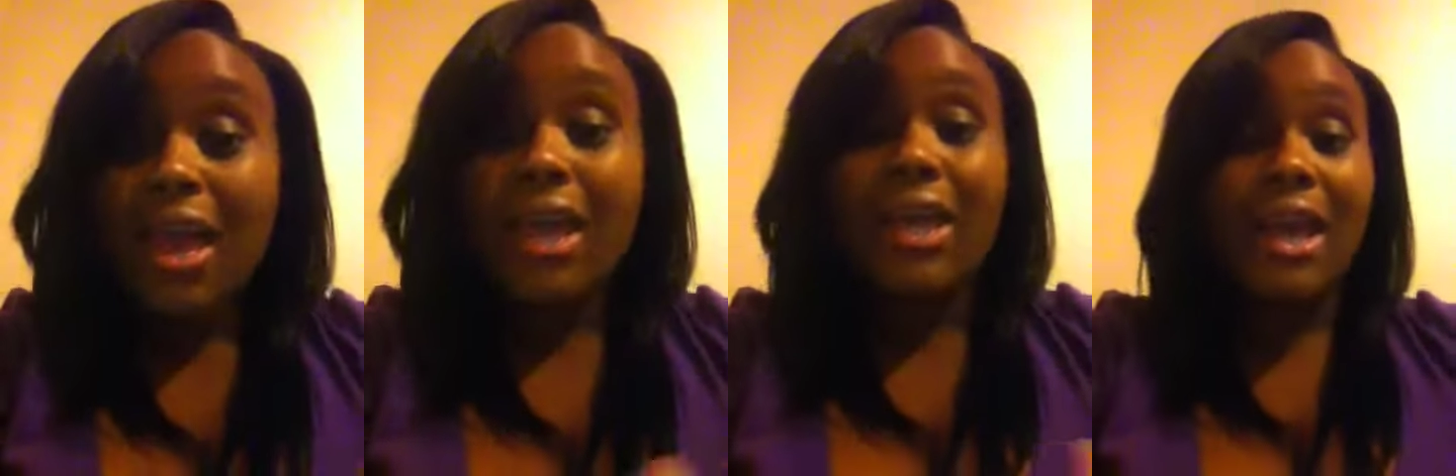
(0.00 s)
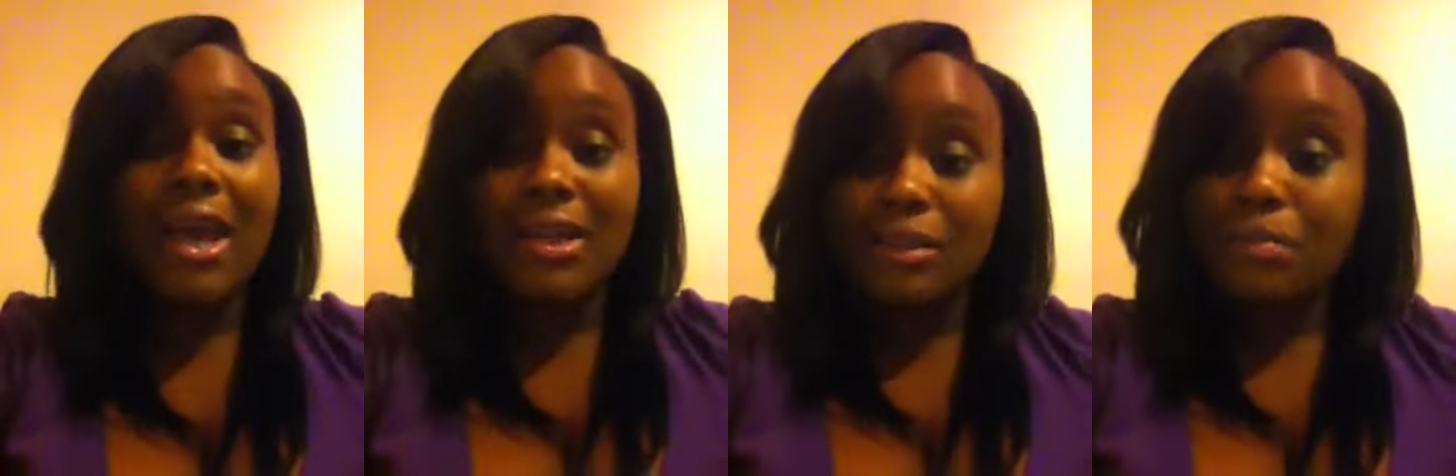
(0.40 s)
And now
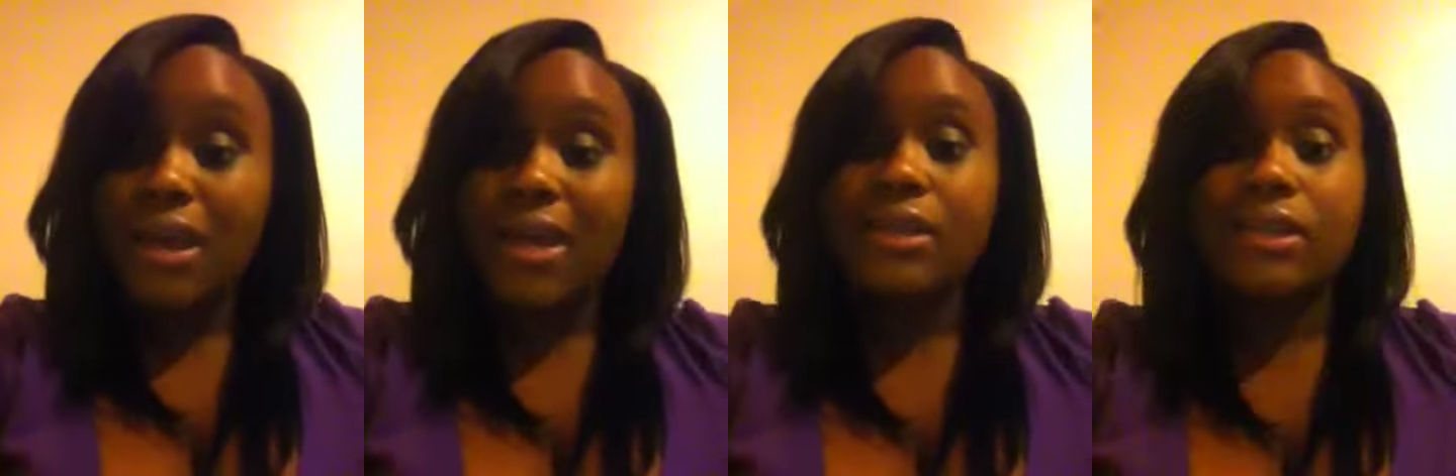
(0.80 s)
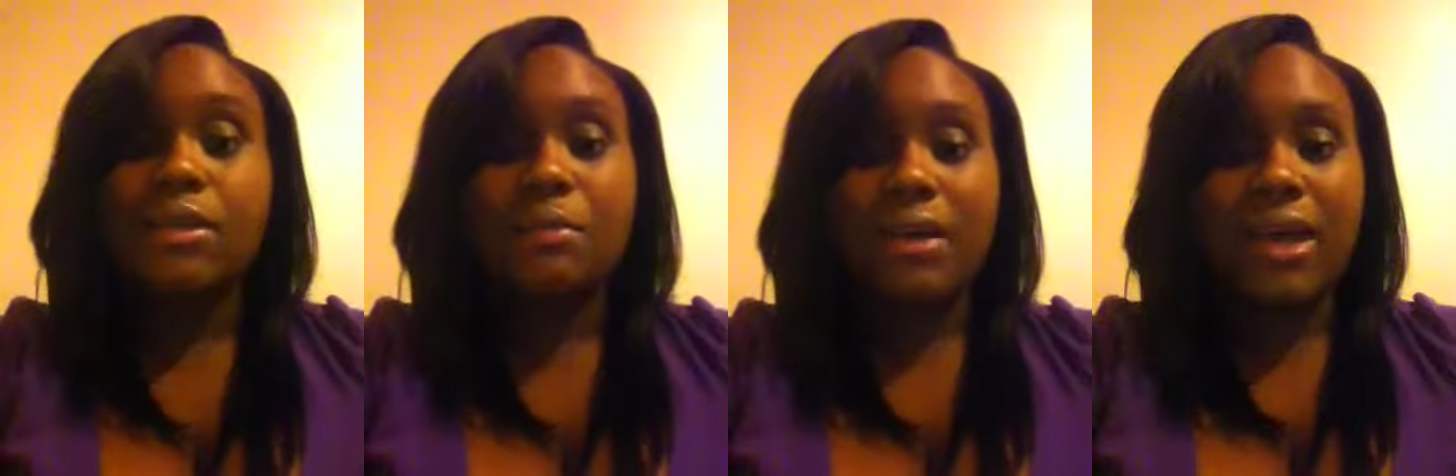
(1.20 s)
it's back
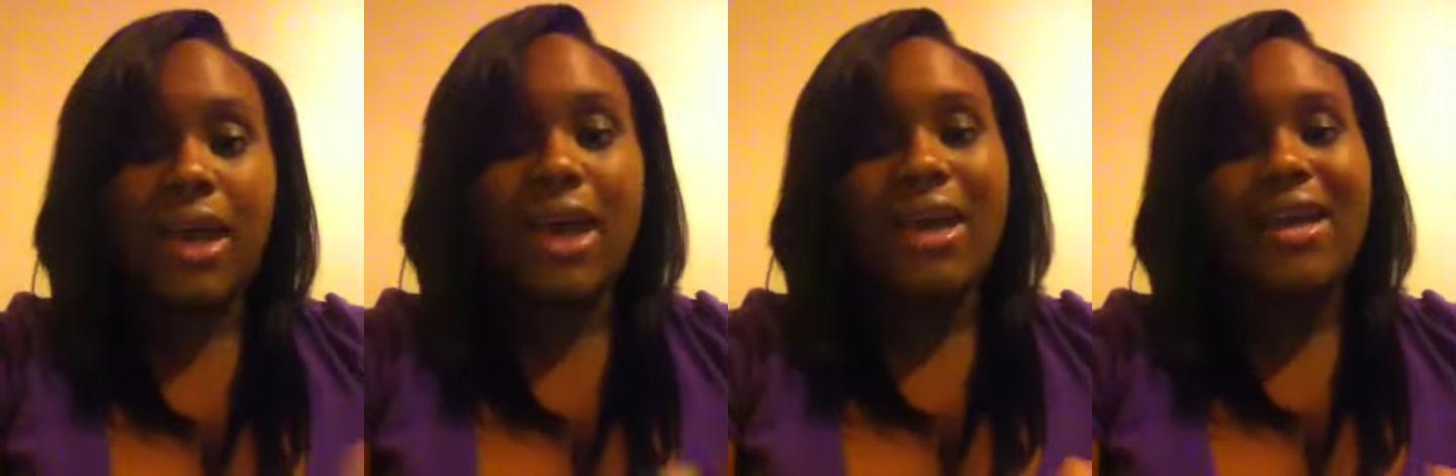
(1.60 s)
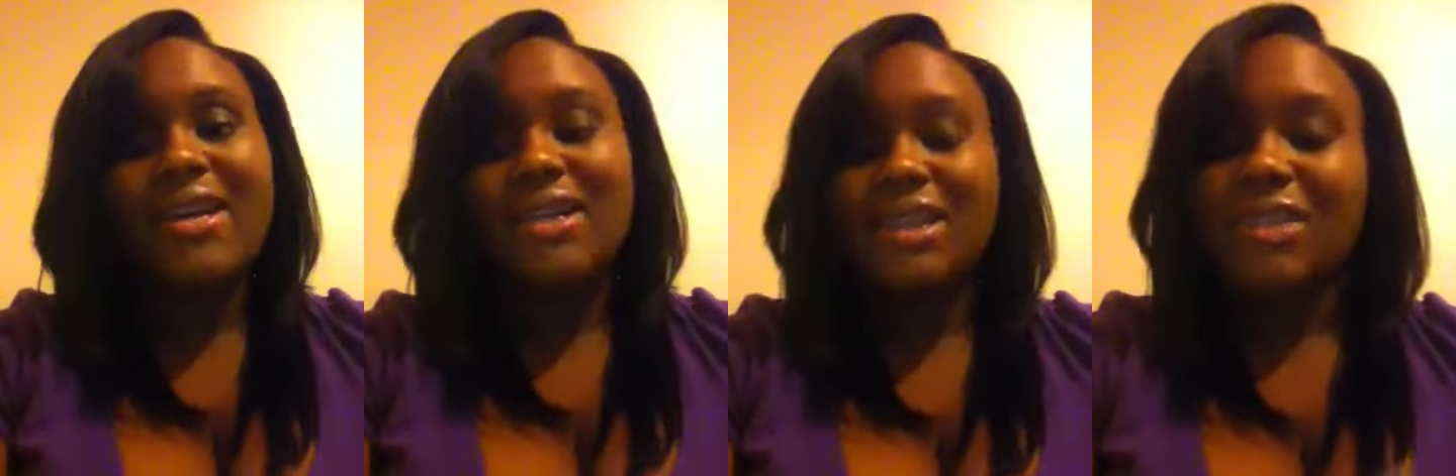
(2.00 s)
to my
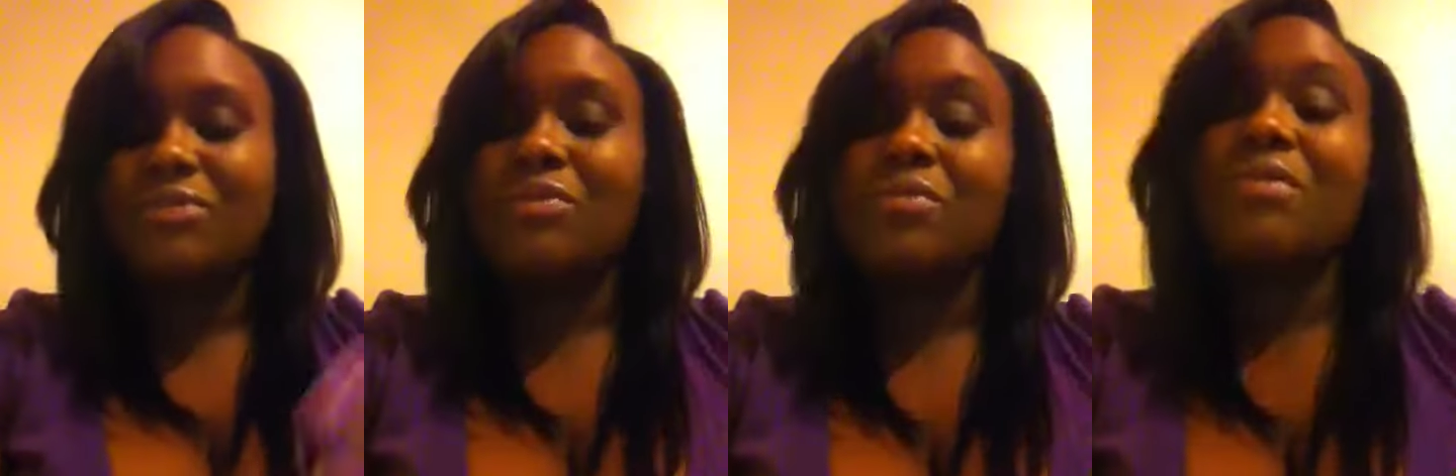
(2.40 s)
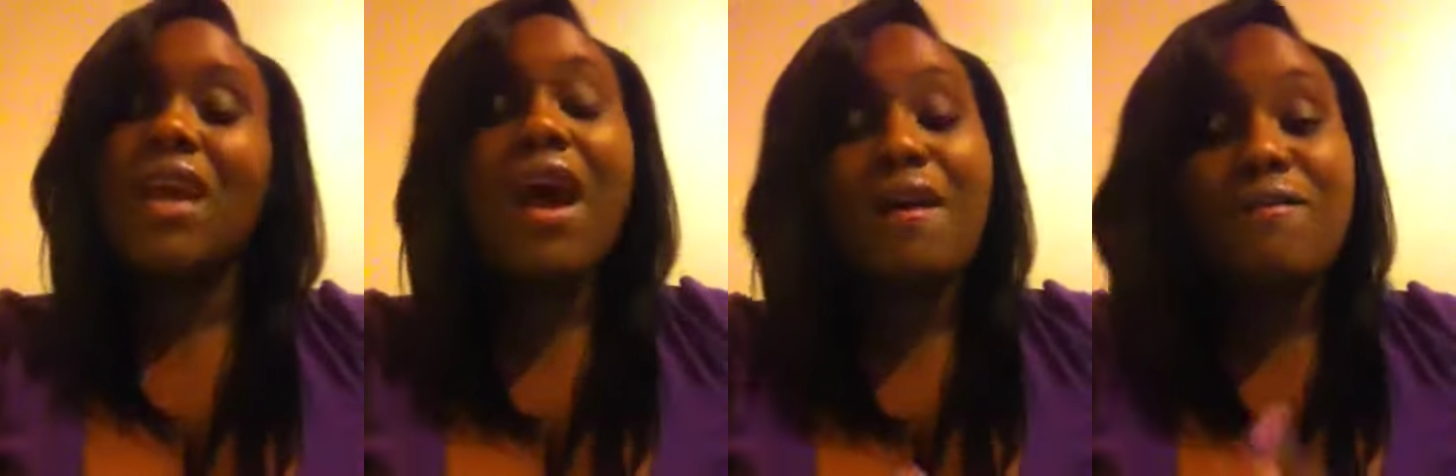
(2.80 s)
cash.
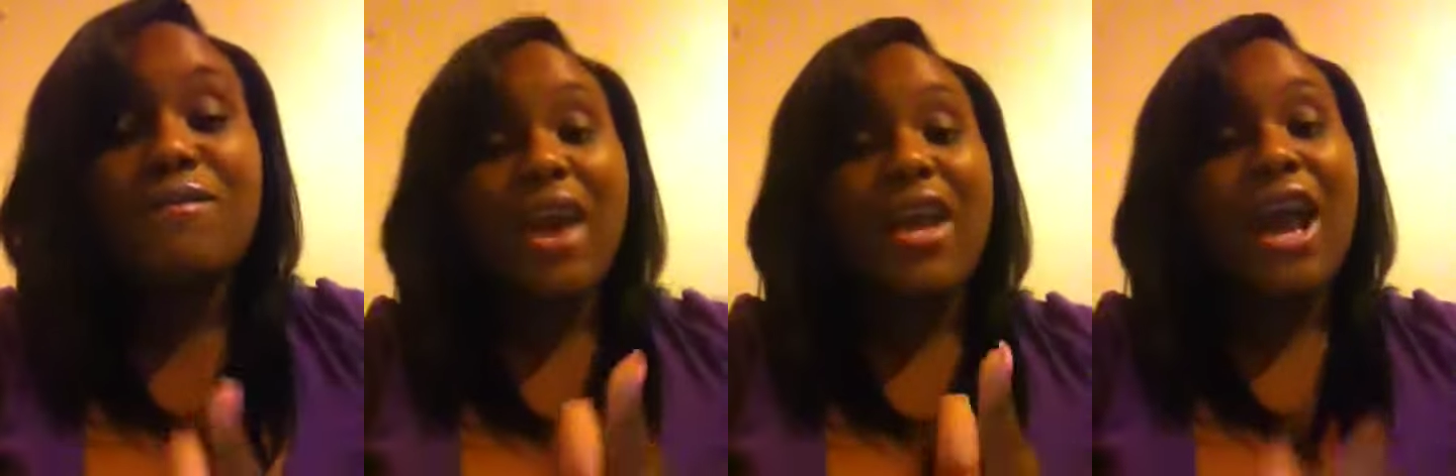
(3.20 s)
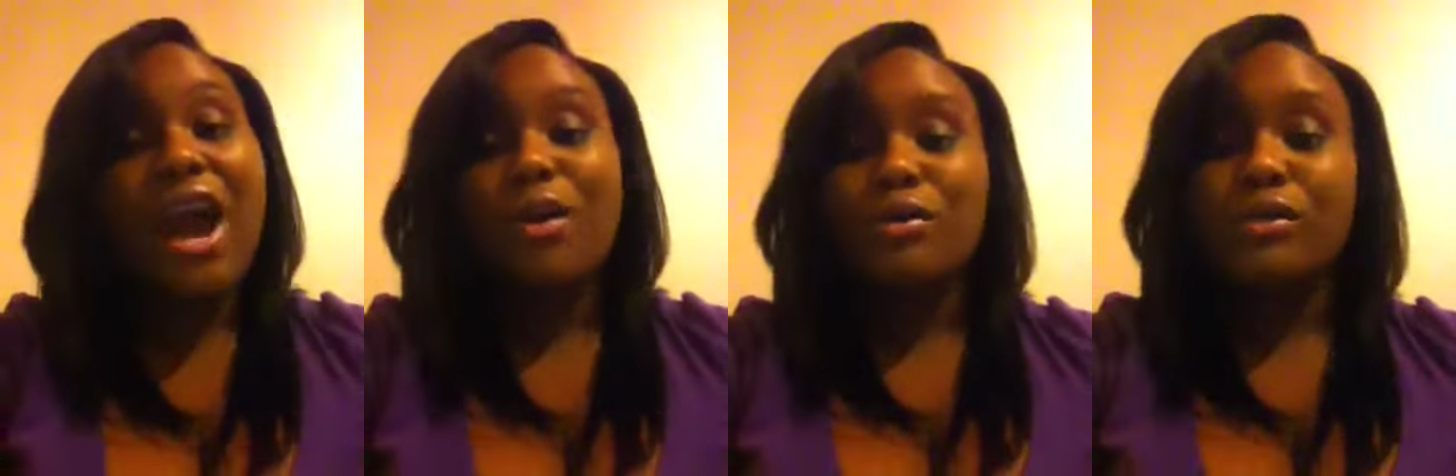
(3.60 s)
Fake
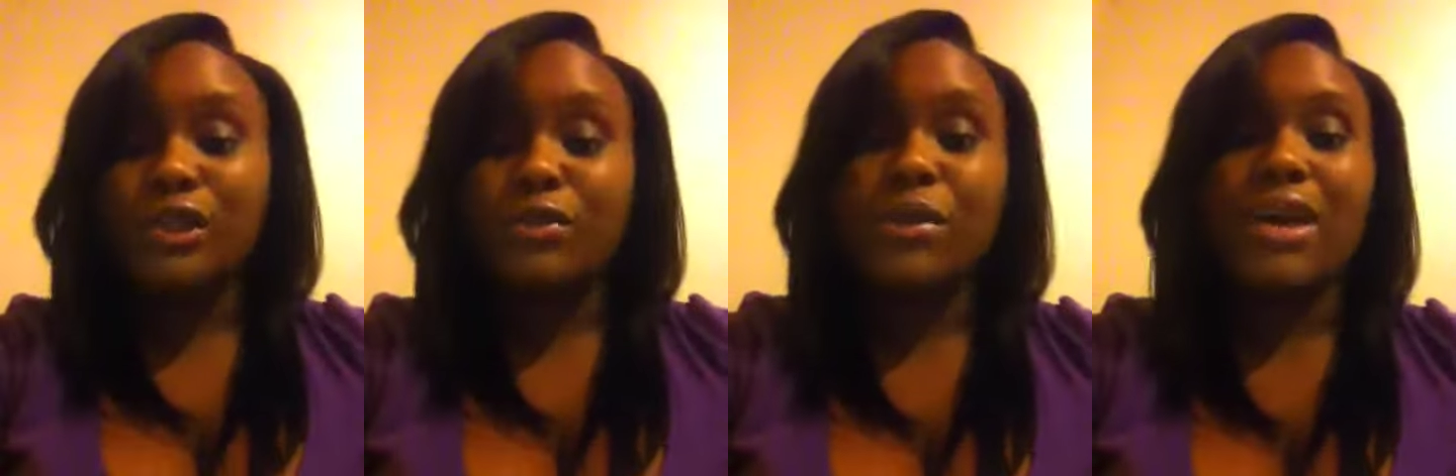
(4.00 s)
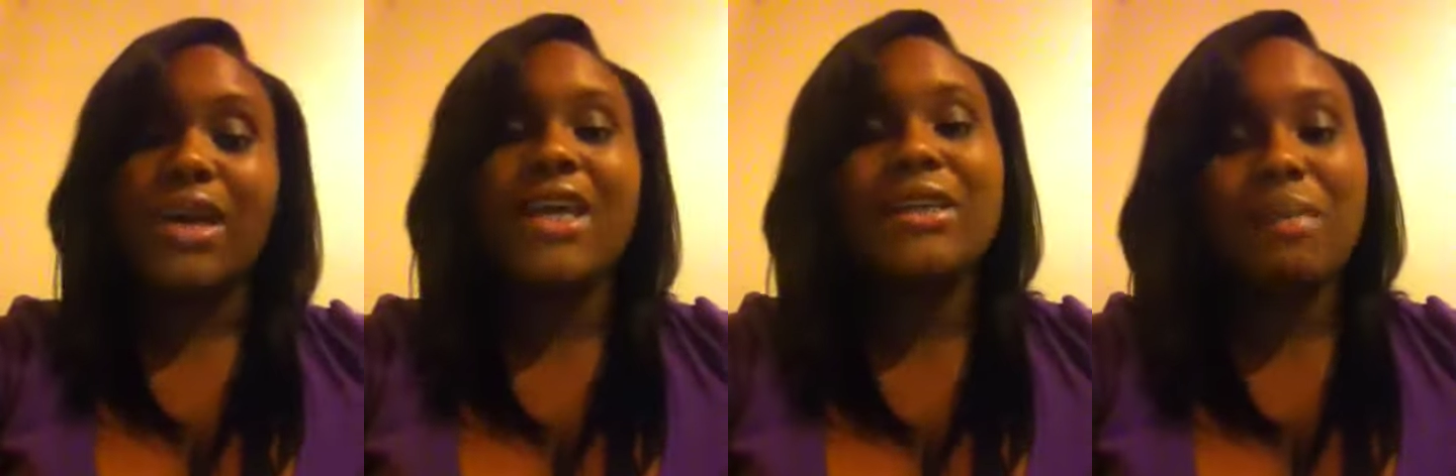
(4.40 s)
hoes, you can
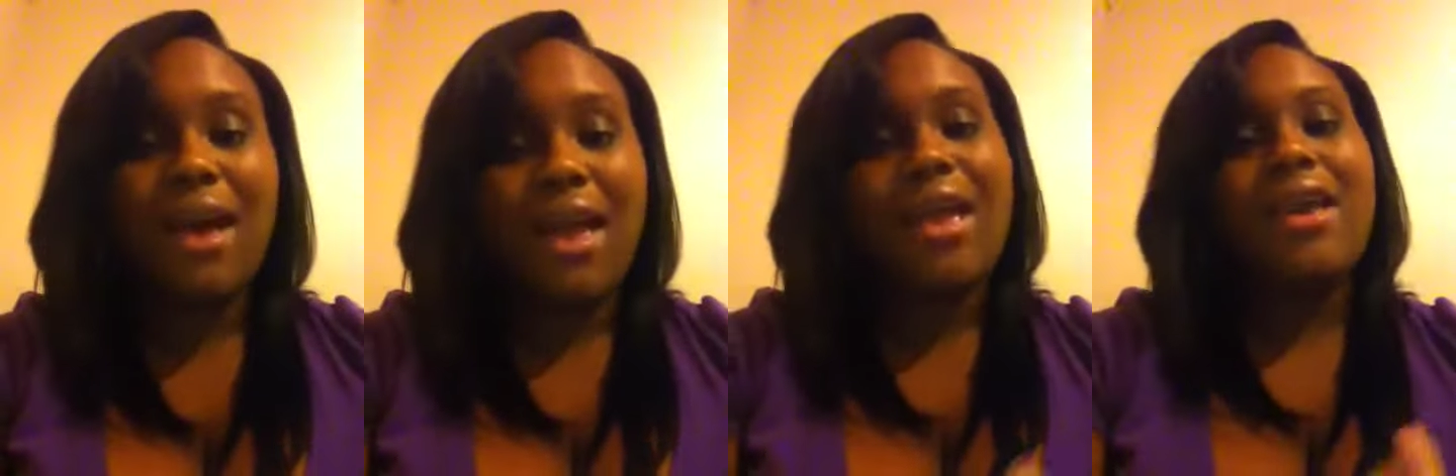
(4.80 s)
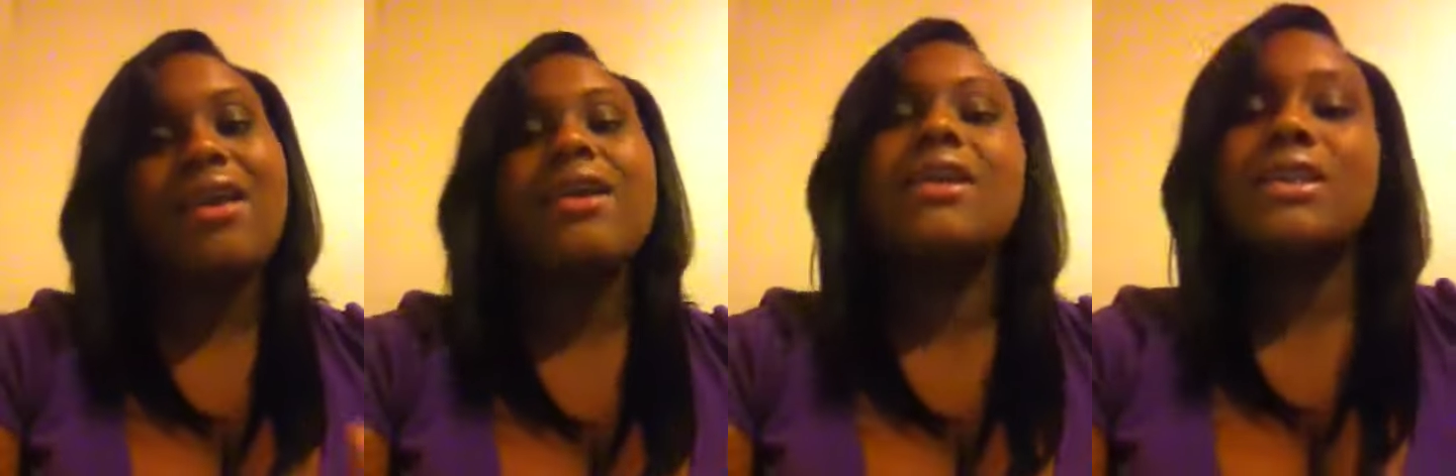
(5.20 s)
kiss my
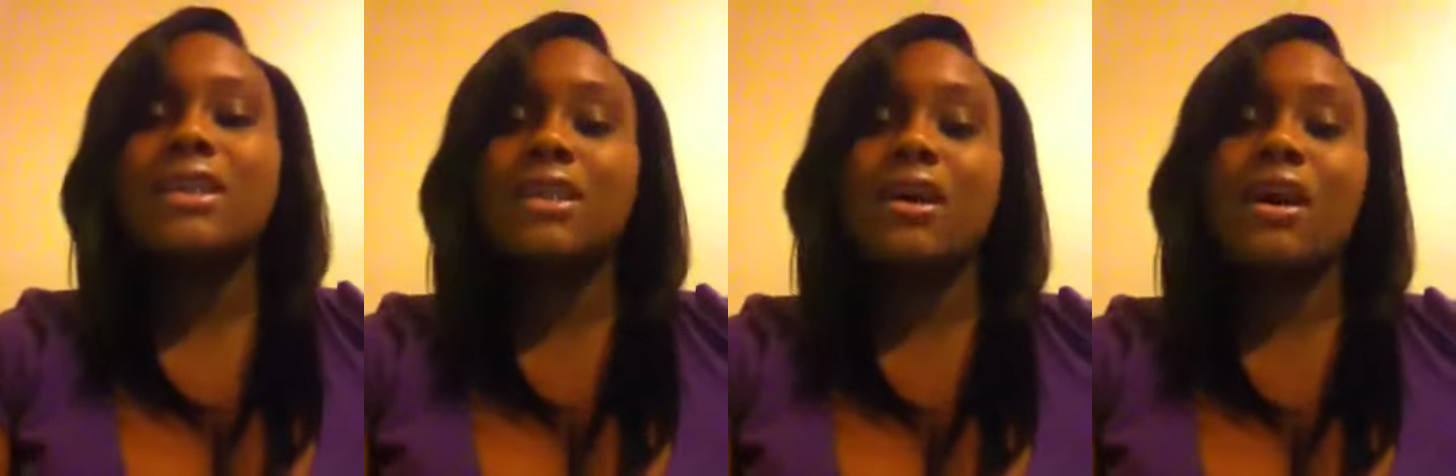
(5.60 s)
ass.